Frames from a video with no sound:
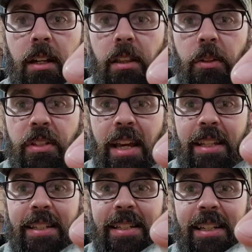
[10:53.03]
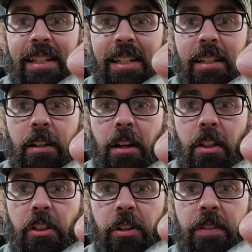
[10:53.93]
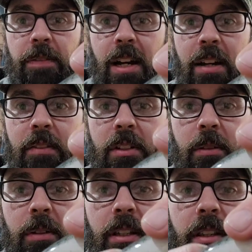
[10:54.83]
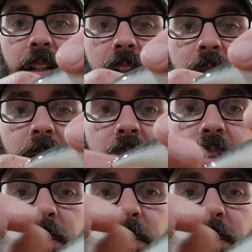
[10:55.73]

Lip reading: those ST35s right there for this